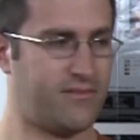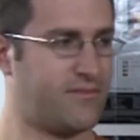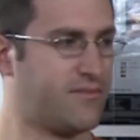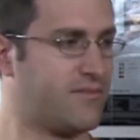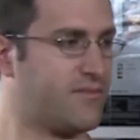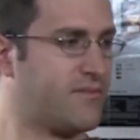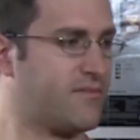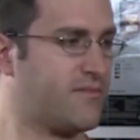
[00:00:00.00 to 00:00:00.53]

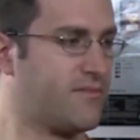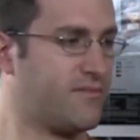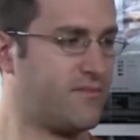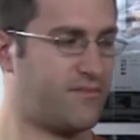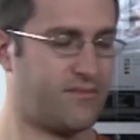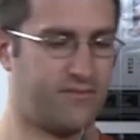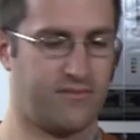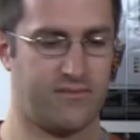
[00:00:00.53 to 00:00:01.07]

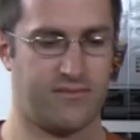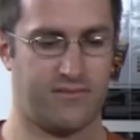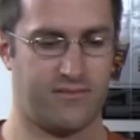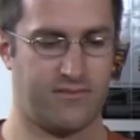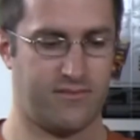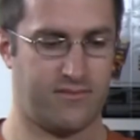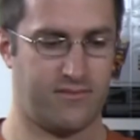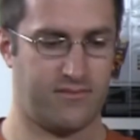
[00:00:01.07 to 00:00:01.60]

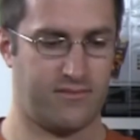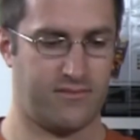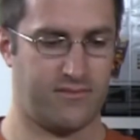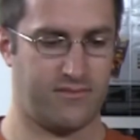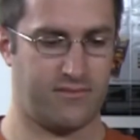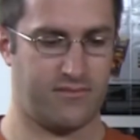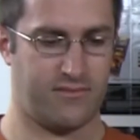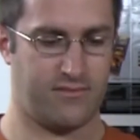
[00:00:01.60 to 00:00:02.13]

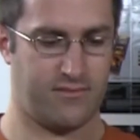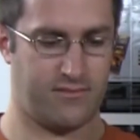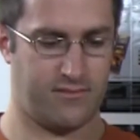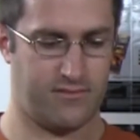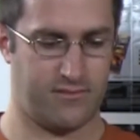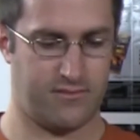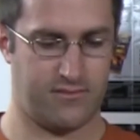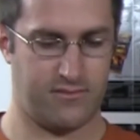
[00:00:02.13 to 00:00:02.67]

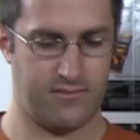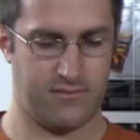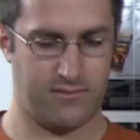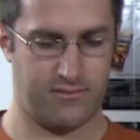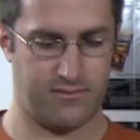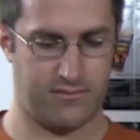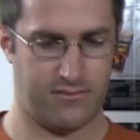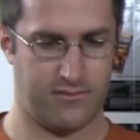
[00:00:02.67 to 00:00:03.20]

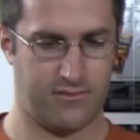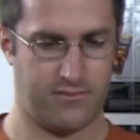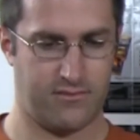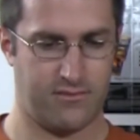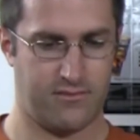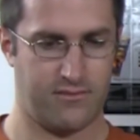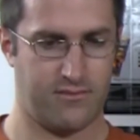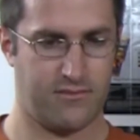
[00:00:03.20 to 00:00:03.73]

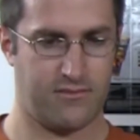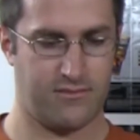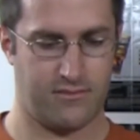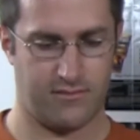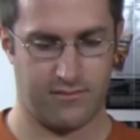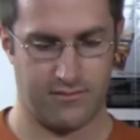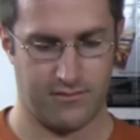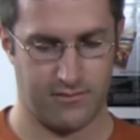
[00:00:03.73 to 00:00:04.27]

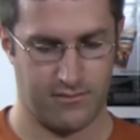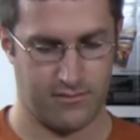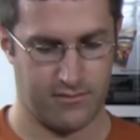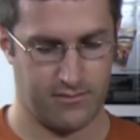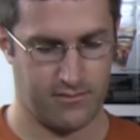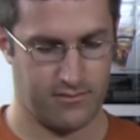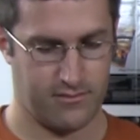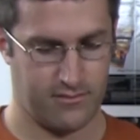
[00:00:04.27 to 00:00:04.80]

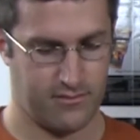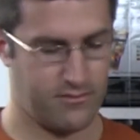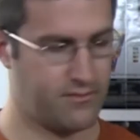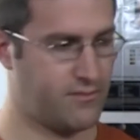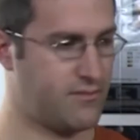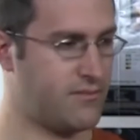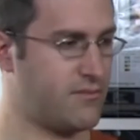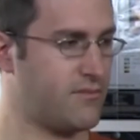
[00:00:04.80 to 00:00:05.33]

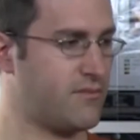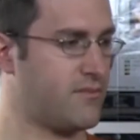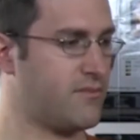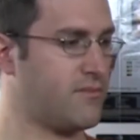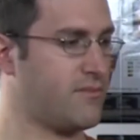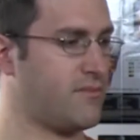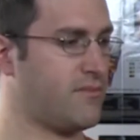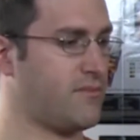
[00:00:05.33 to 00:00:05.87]

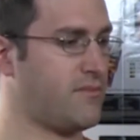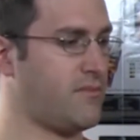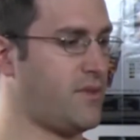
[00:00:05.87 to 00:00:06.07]
(silent)